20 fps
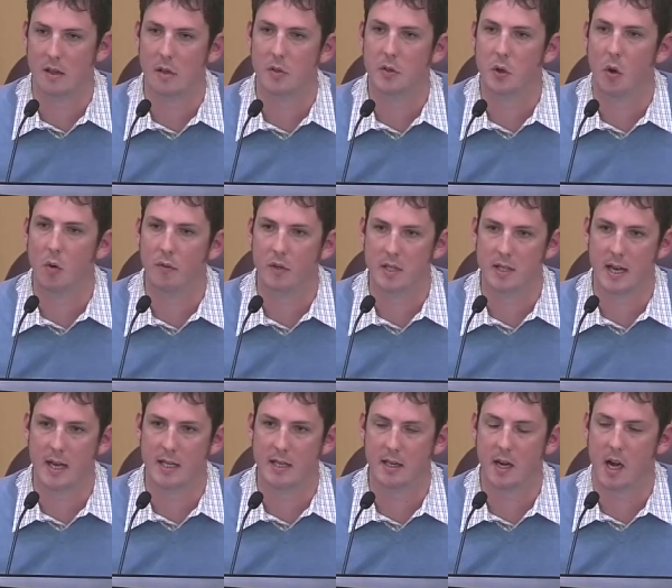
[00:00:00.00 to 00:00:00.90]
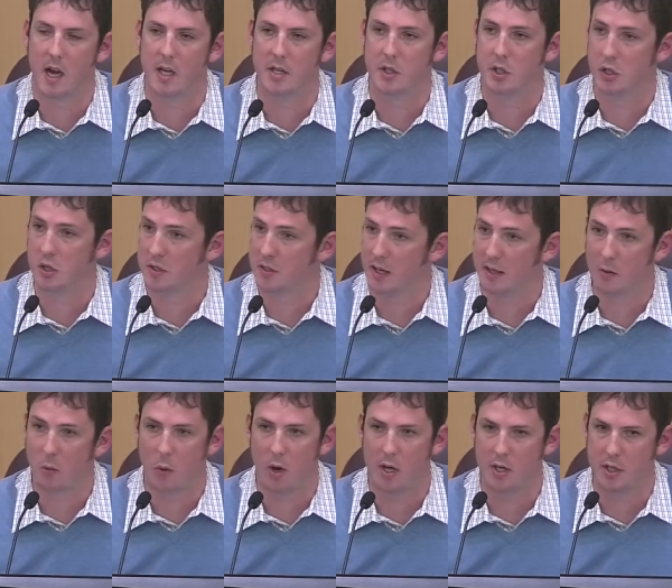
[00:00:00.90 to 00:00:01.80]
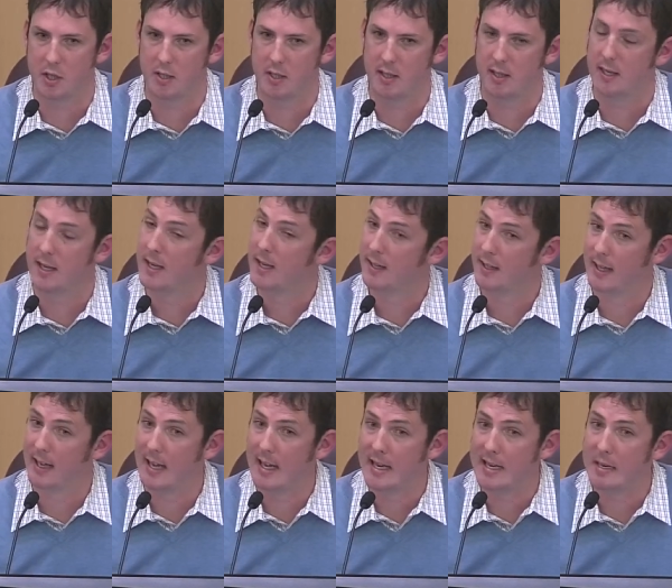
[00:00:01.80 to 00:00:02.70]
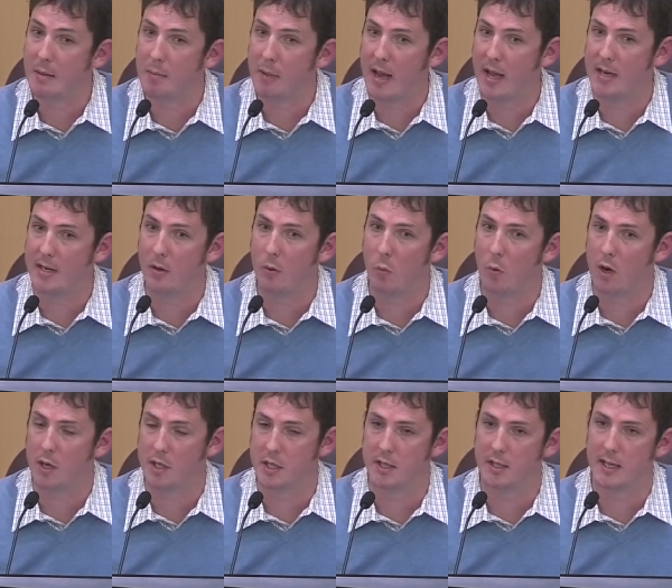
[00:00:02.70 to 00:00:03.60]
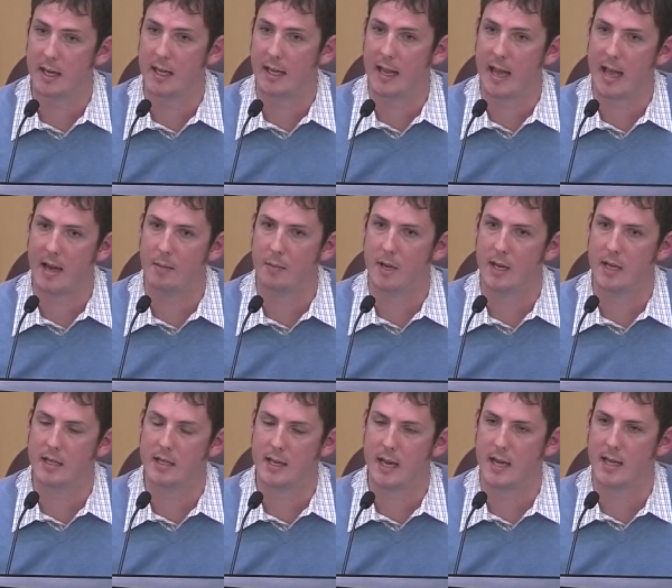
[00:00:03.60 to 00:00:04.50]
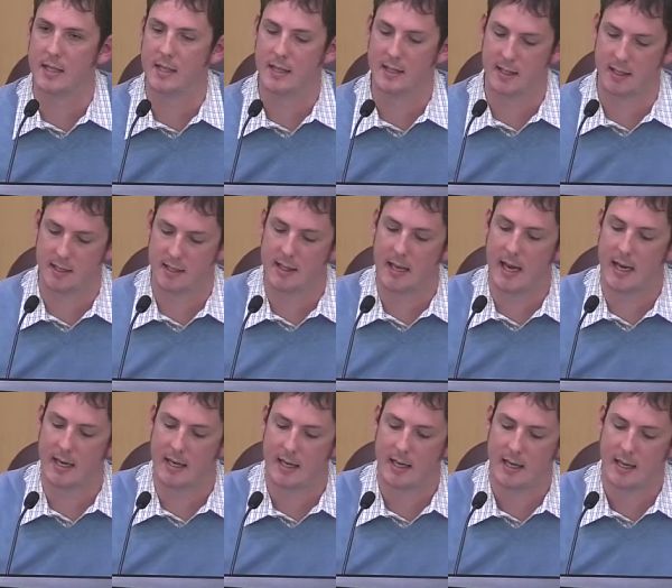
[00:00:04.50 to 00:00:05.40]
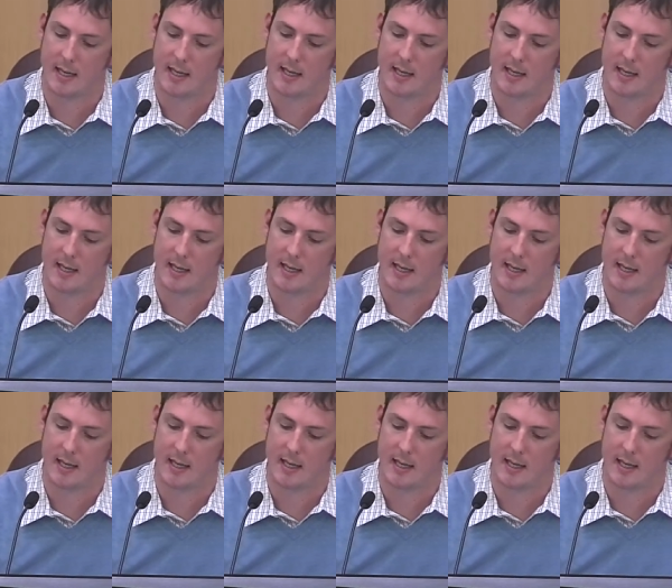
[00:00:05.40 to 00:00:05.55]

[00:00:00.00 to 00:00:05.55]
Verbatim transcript: those oversight costs, just like the Washington, the independent Washington Academy of Sciences has cited.